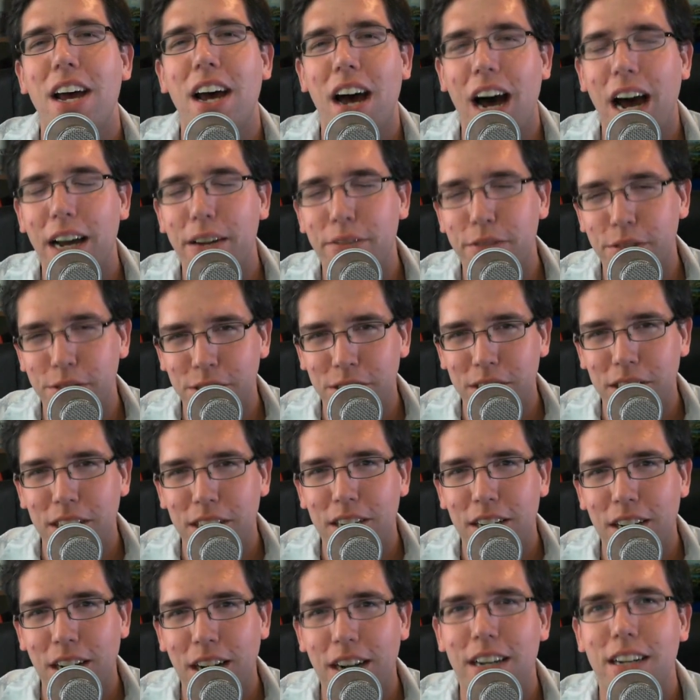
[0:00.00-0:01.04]
I will
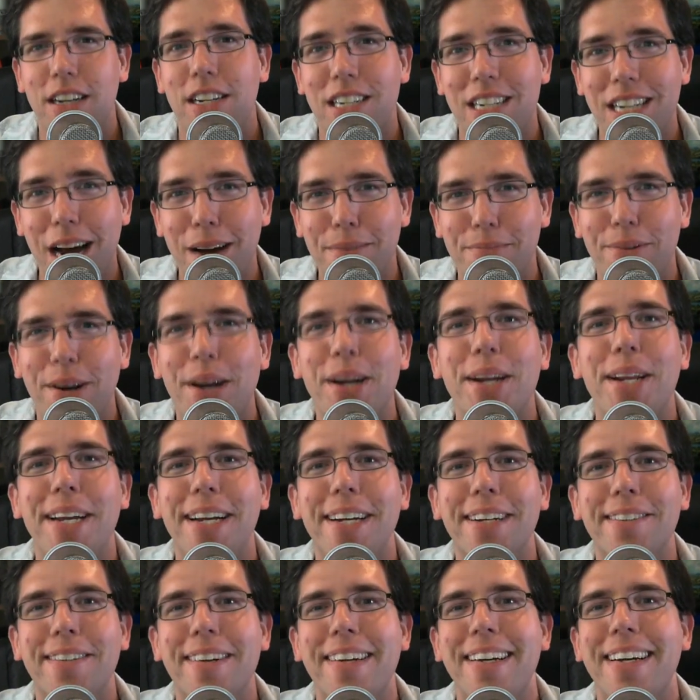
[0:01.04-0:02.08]
stop right
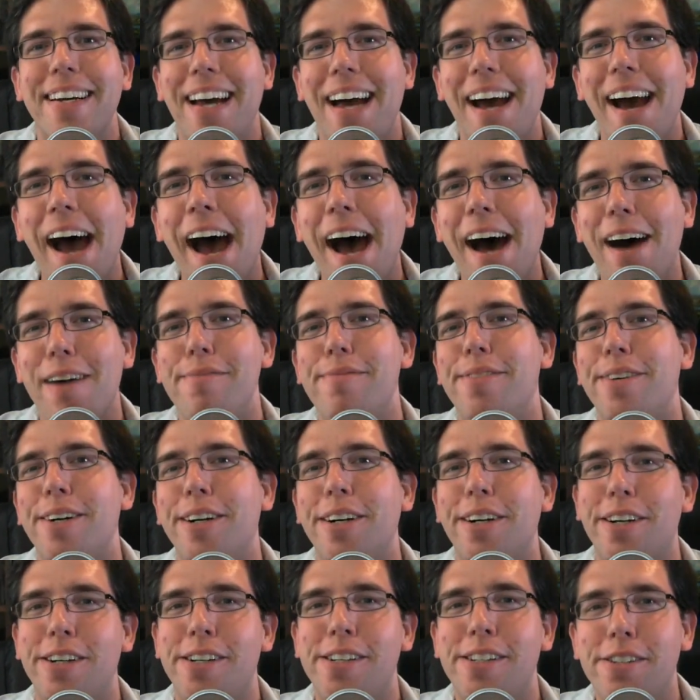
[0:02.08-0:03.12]
here. Have a
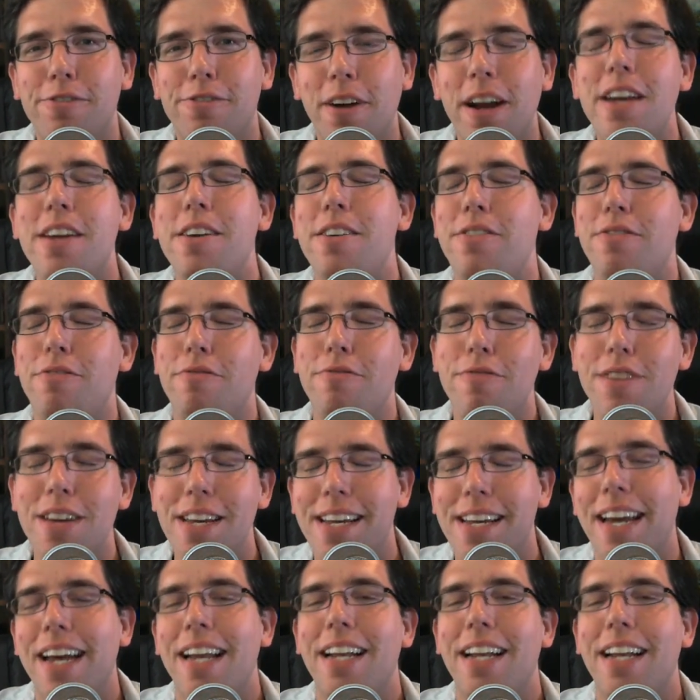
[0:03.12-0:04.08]
great weekend.